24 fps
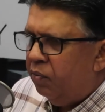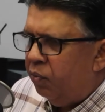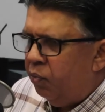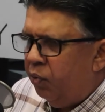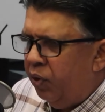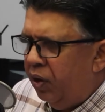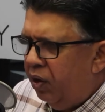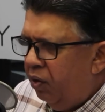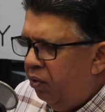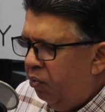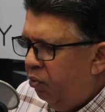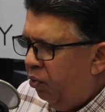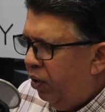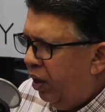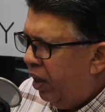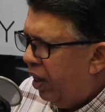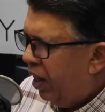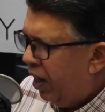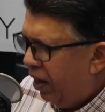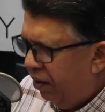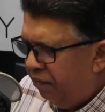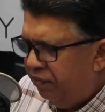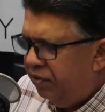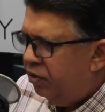We
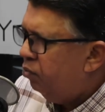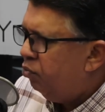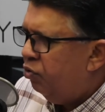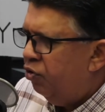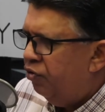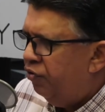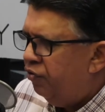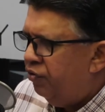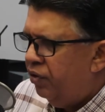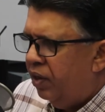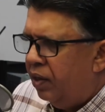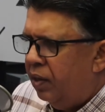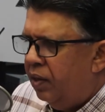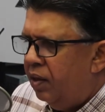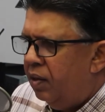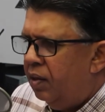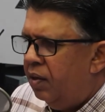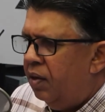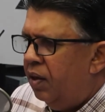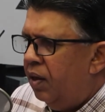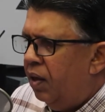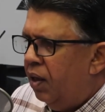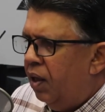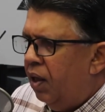have to move further.
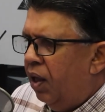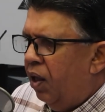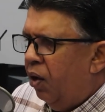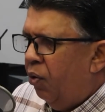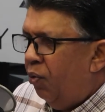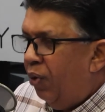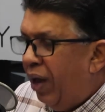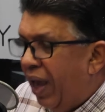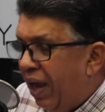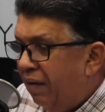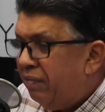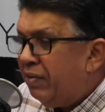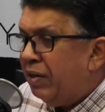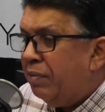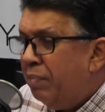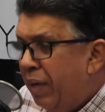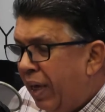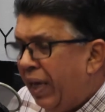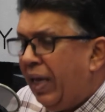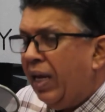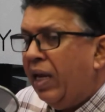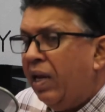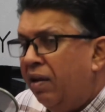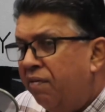We have to make
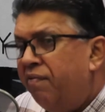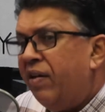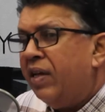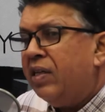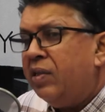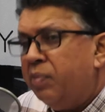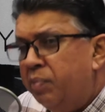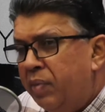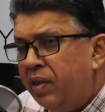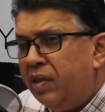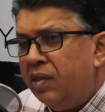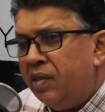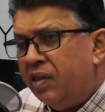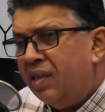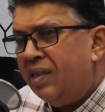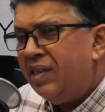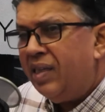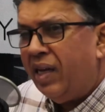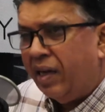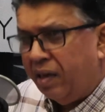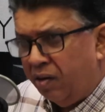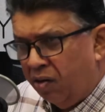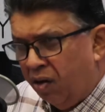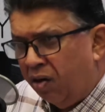investments in
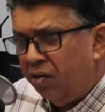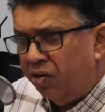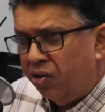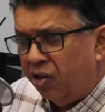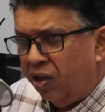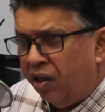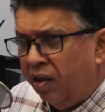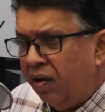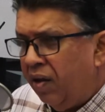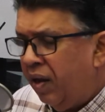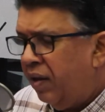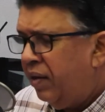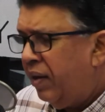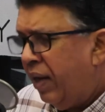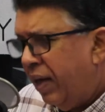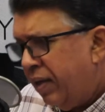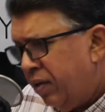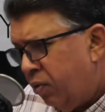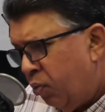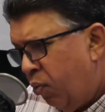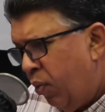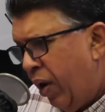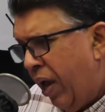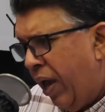technology. And
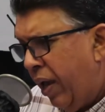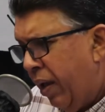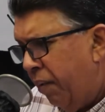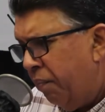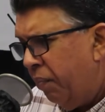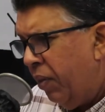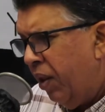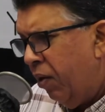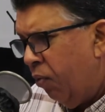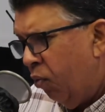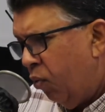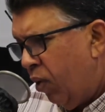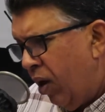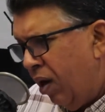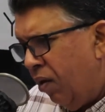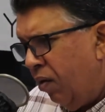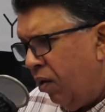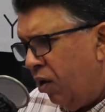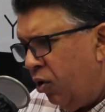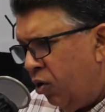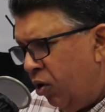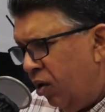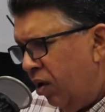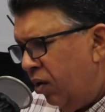that's where one of the
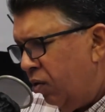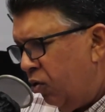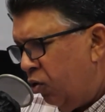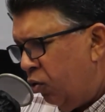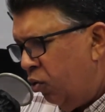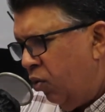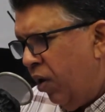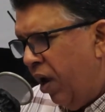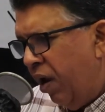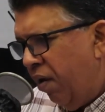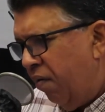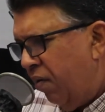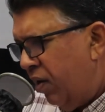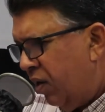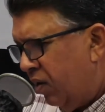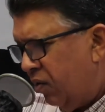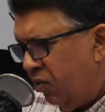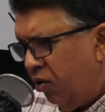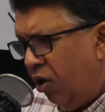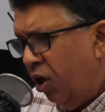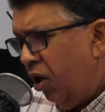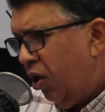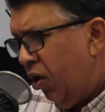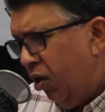two areas
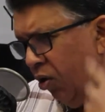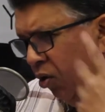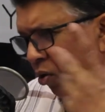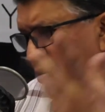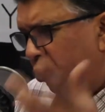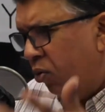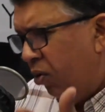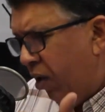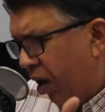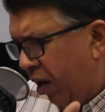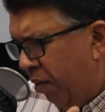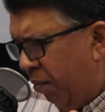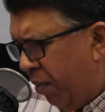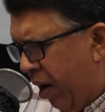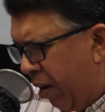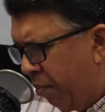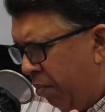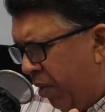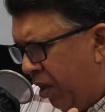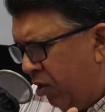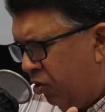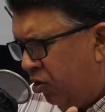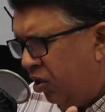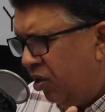I
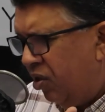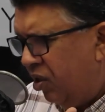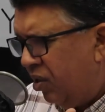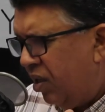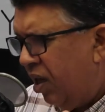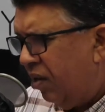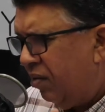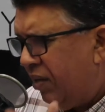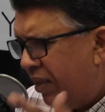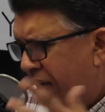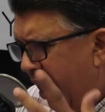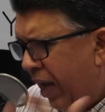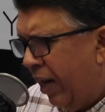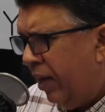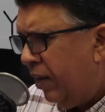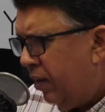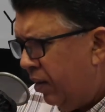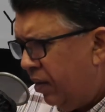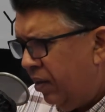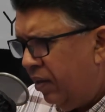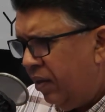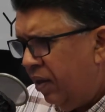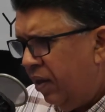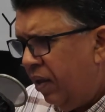mentioned just now,
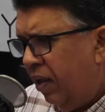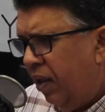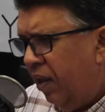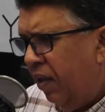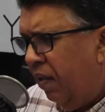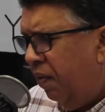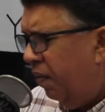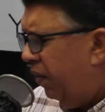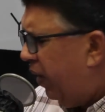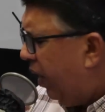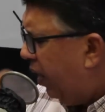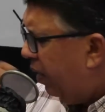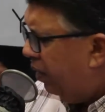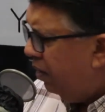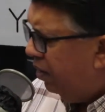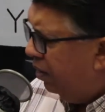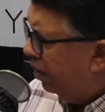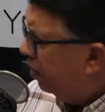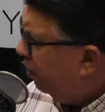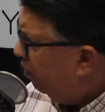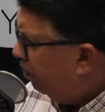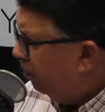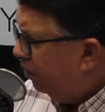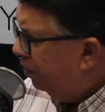talent. The
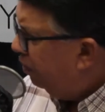other